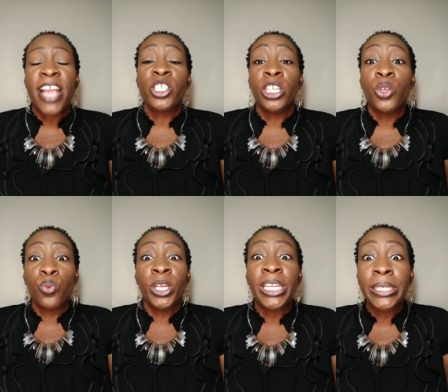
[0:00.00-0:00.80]
actually
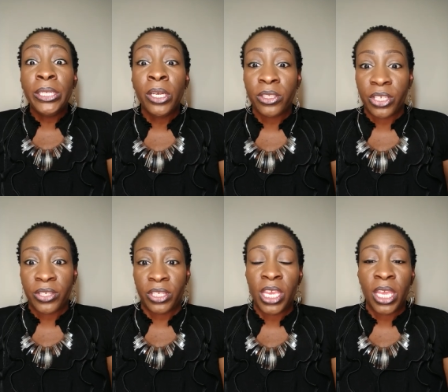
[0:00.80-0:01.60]
really look
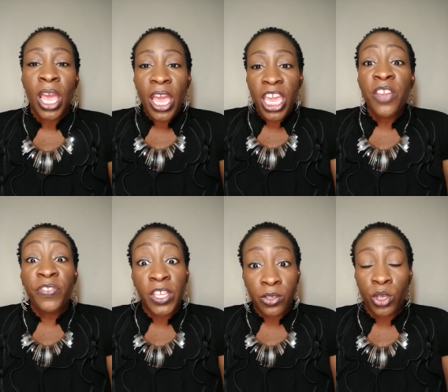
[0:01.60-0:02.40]
to see
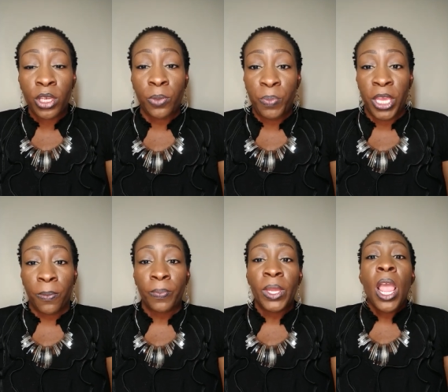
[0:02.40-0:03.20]
if this could
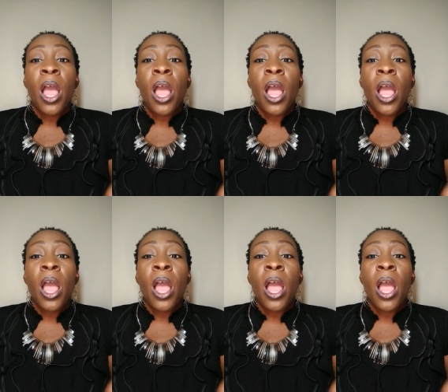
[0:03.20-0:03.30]
be.